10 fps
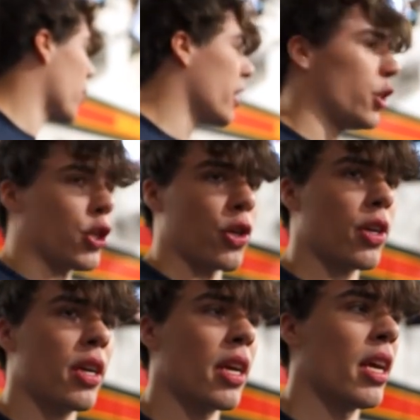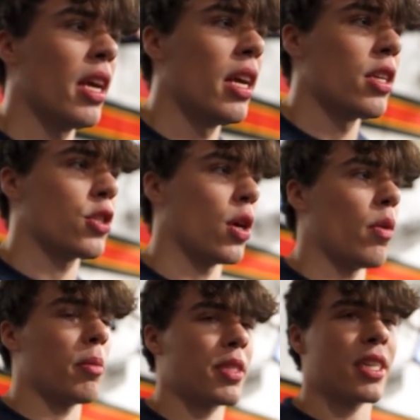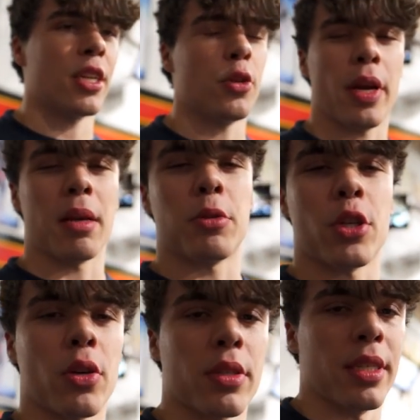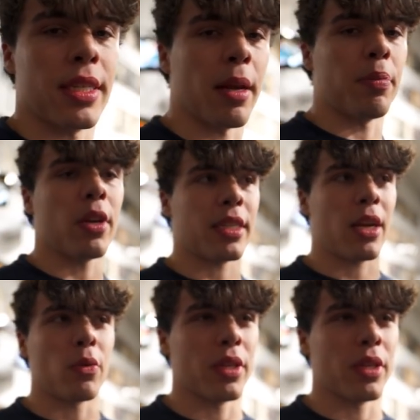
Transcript: pretty sure. So I'm just gonna do hamstring curls instead. Plus, I don't